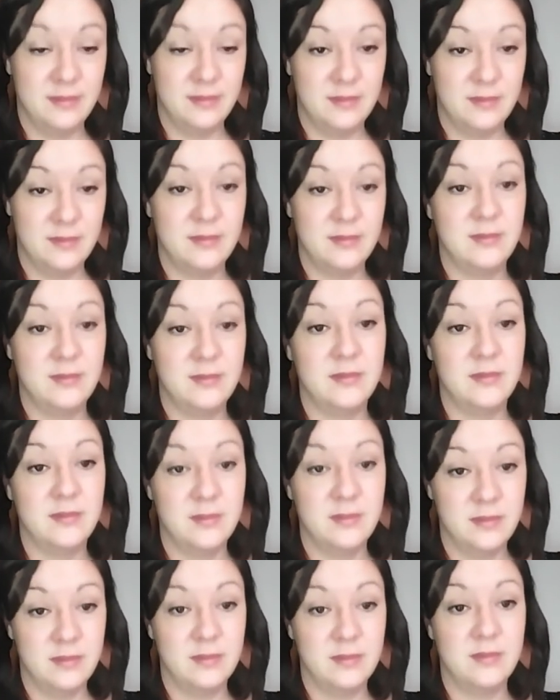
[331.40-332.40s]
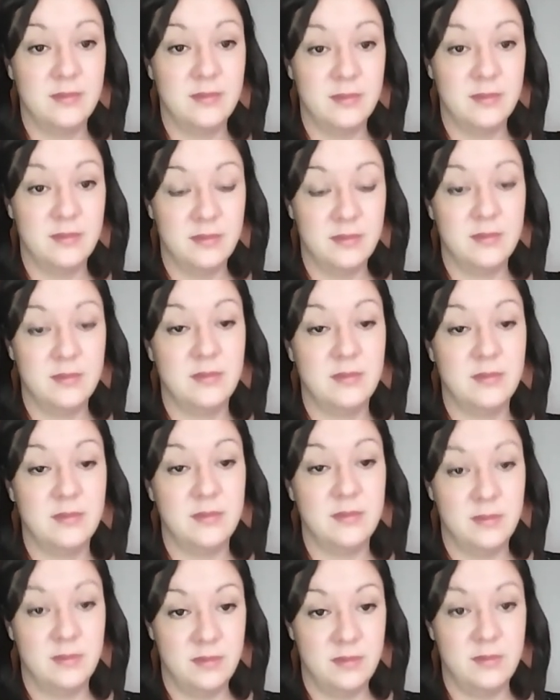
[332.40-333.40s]

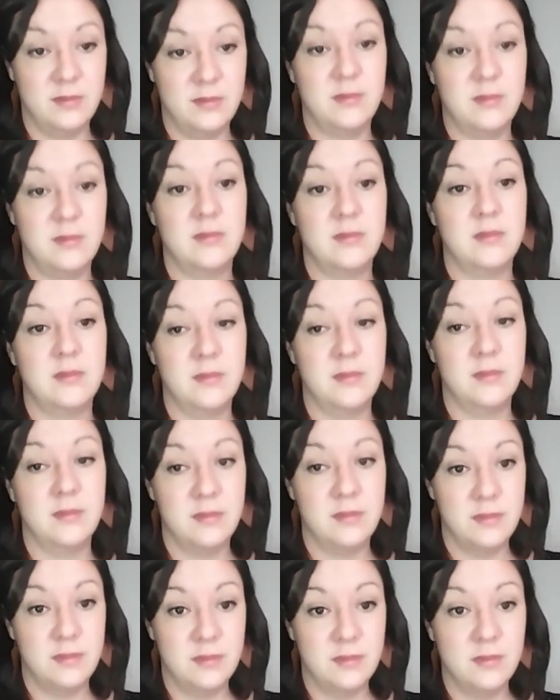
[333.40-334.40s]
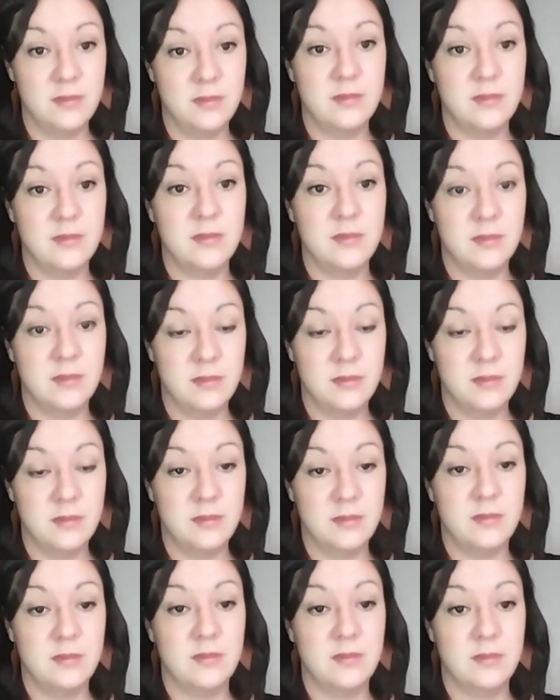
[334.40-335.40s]
(not speaking)